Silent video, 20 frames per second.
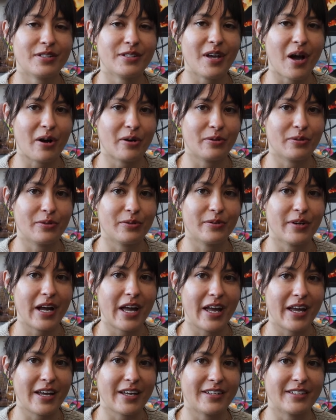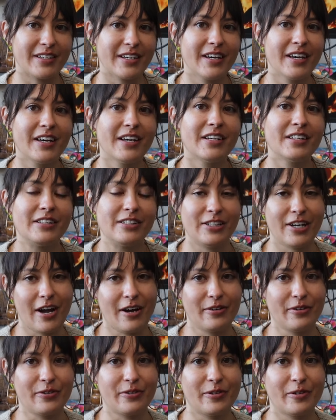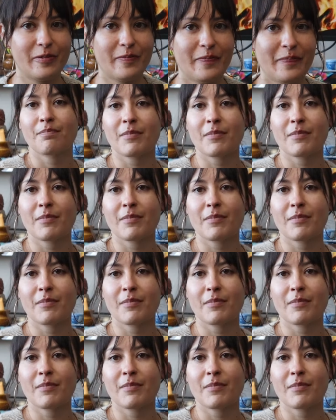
Yaku and Chango.